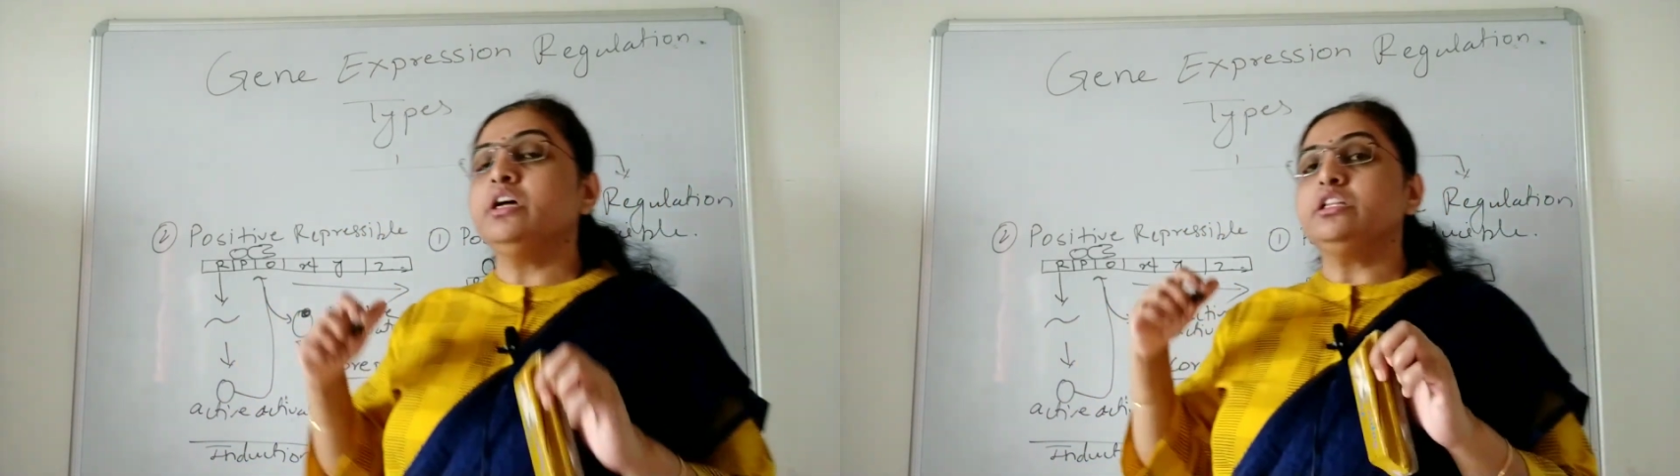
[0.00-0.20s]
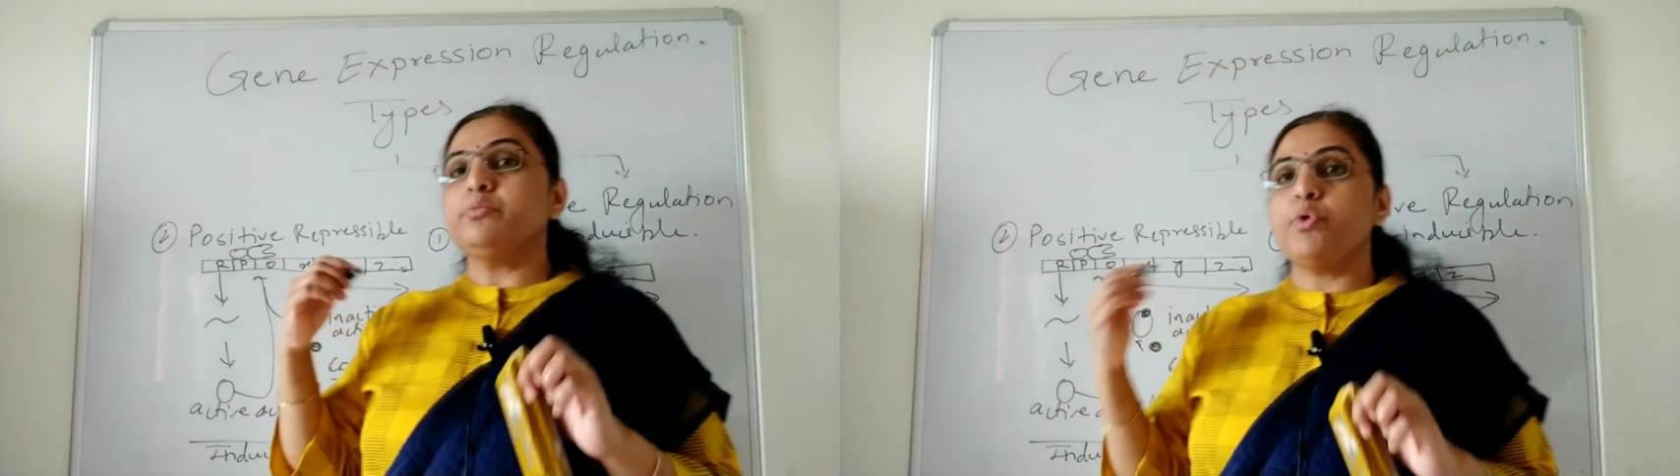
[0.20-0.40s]

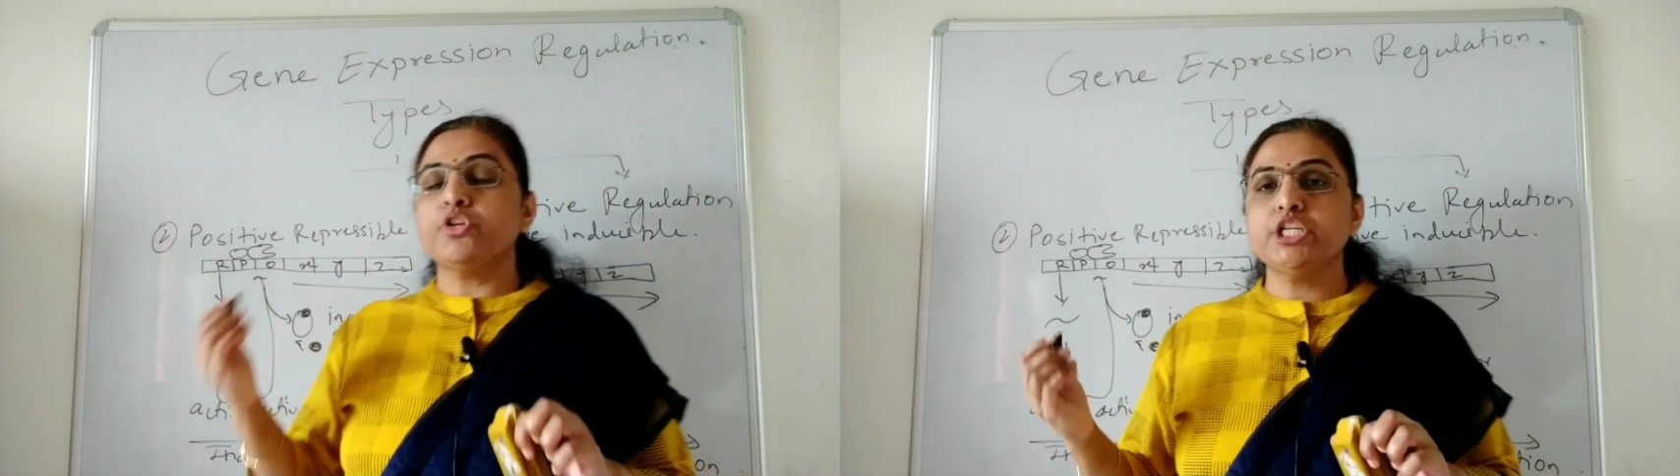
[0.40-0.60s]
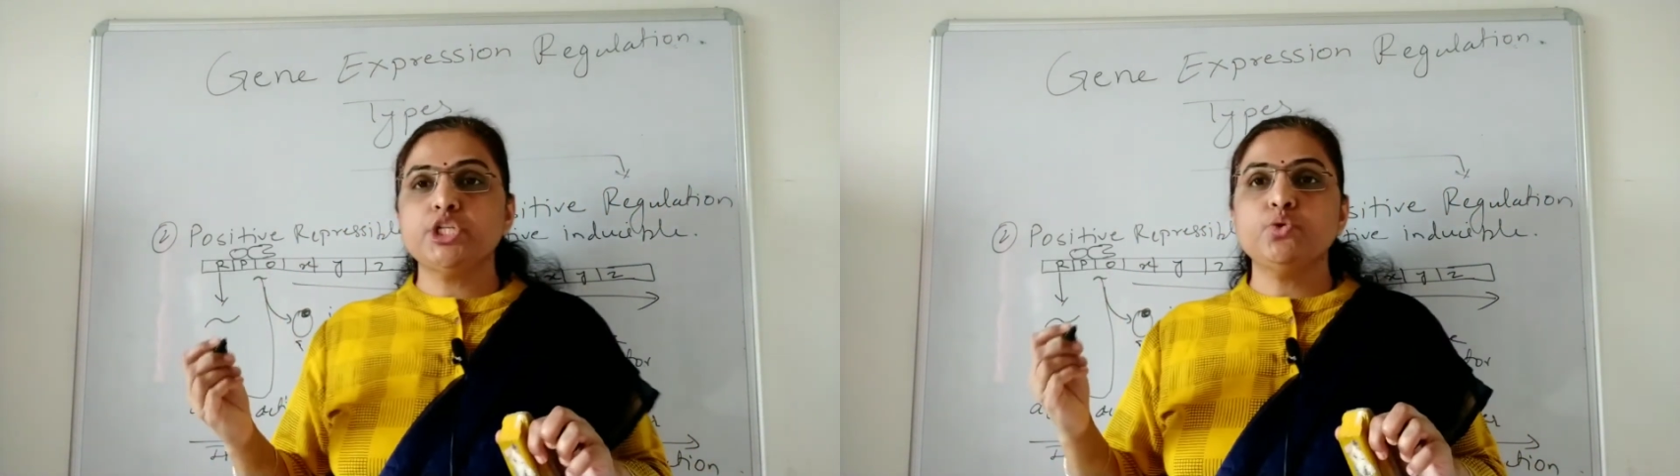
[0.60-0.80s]
The
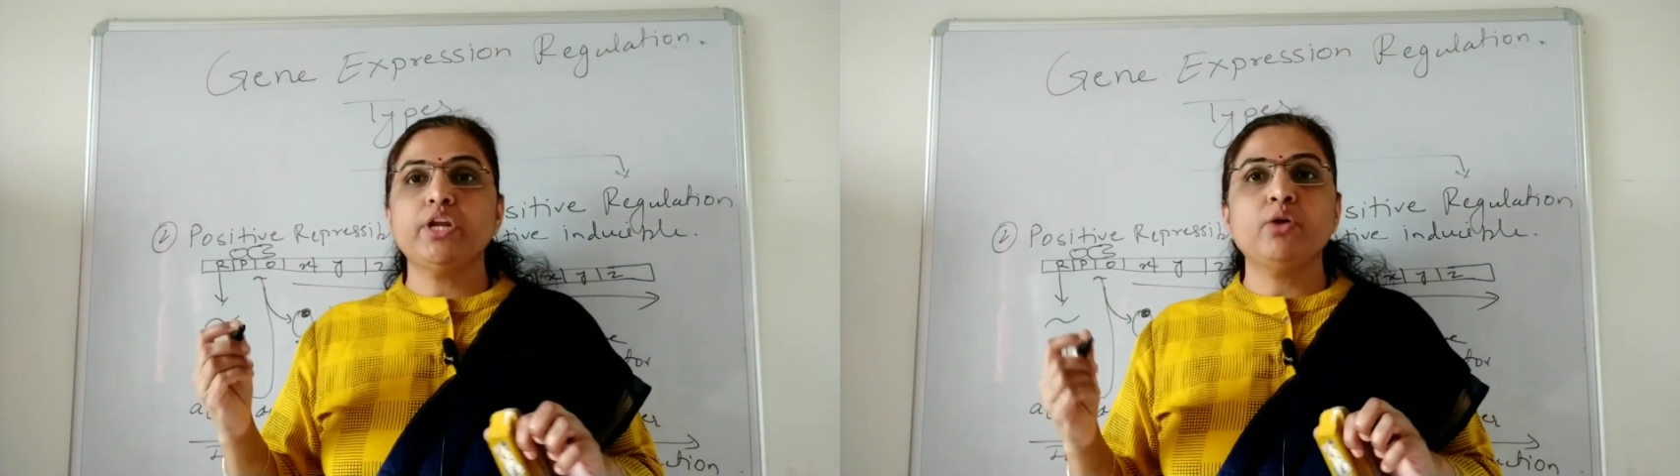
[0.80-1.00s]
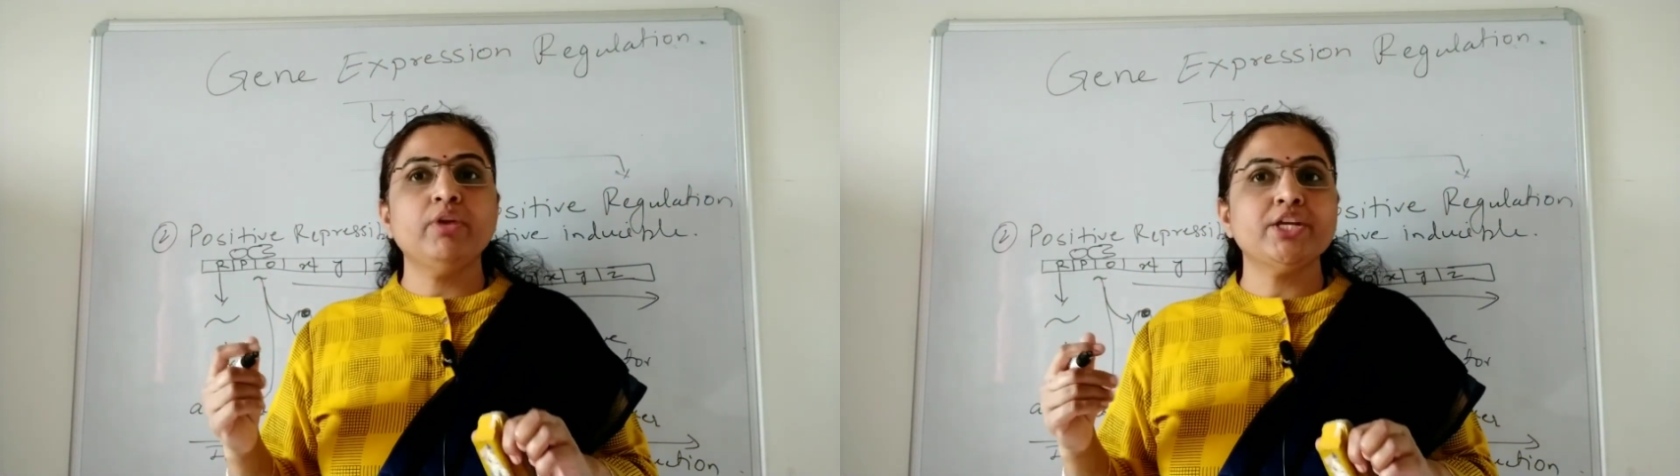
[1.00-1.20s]
positive
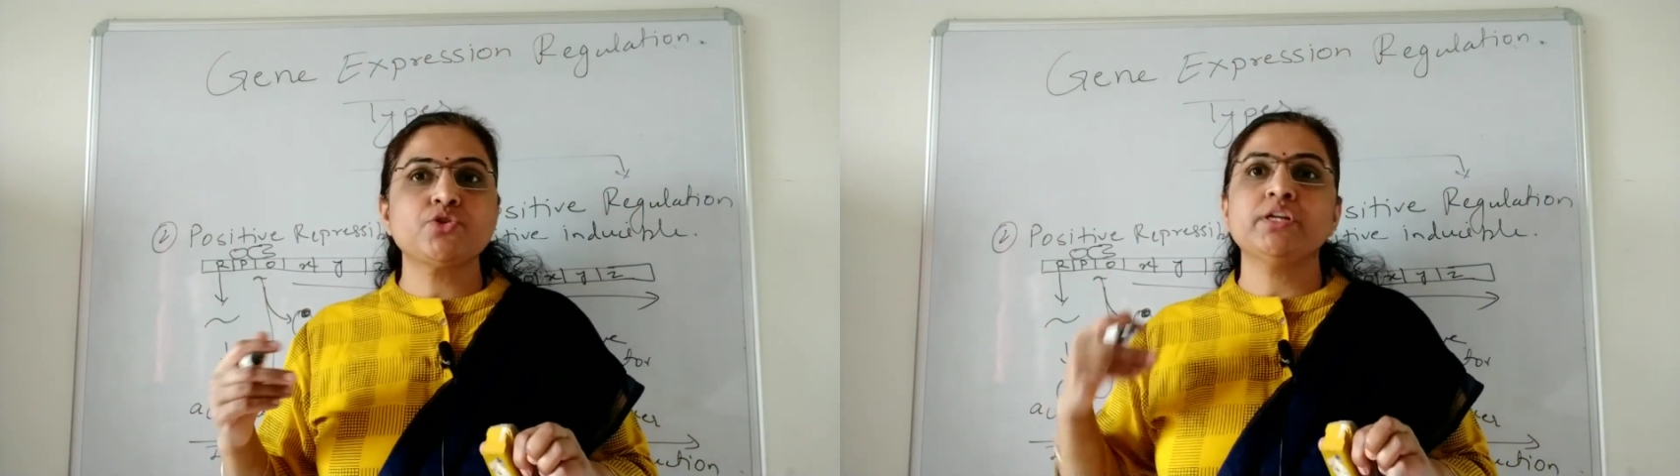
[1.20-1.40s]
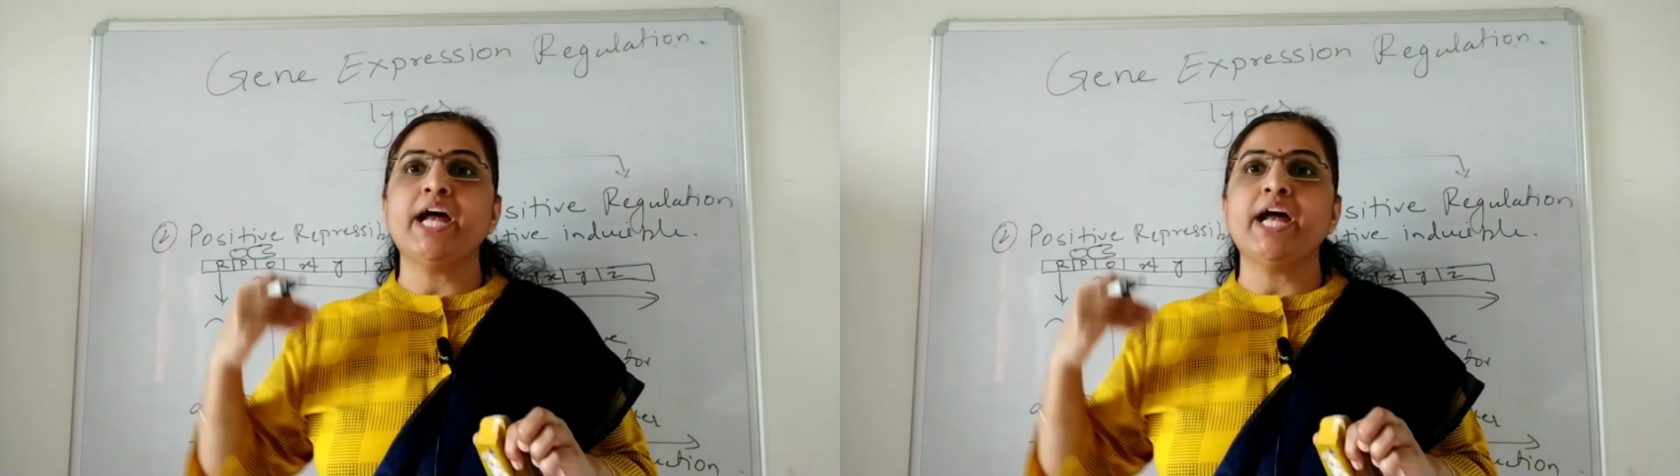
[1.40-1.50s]
regulation